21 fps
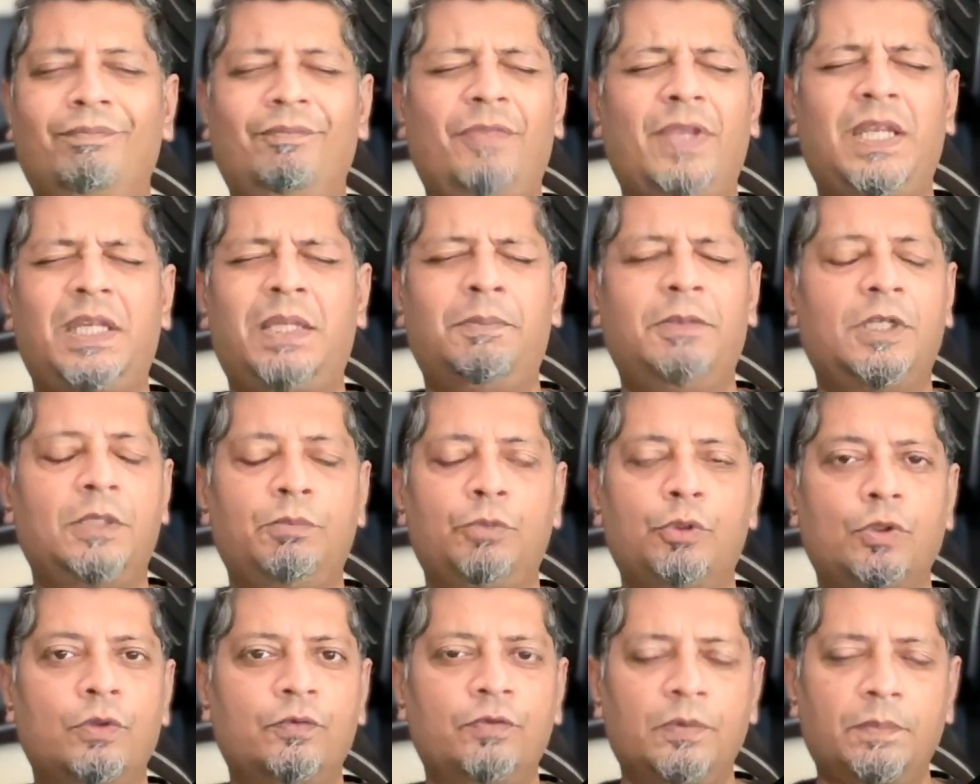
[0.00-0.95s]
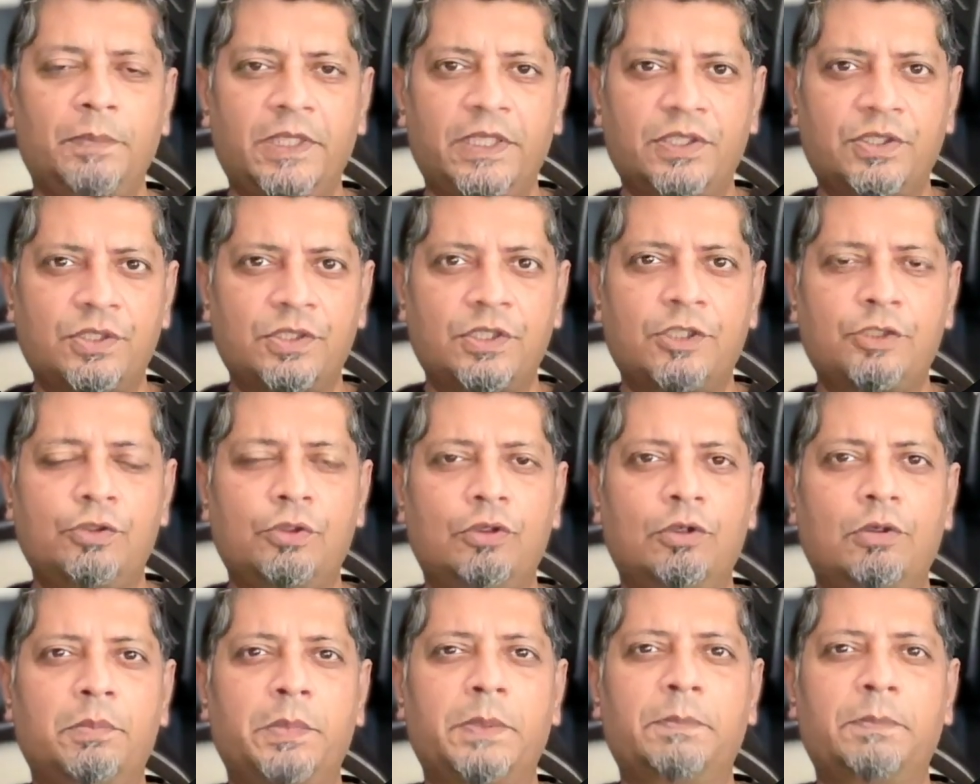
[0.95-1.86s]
many beautiful places that you're going to